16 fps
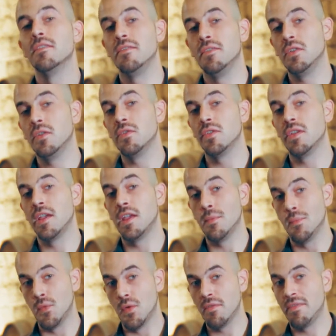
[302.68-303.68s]
Viognier,
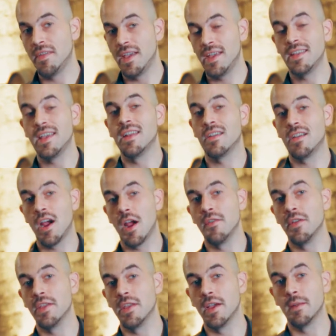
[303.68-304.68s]
Morved, and
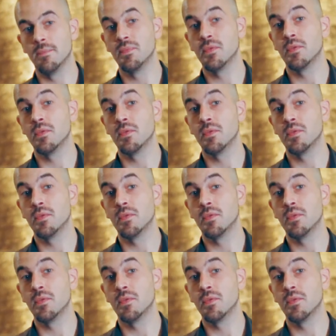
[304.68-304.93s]
Carignan.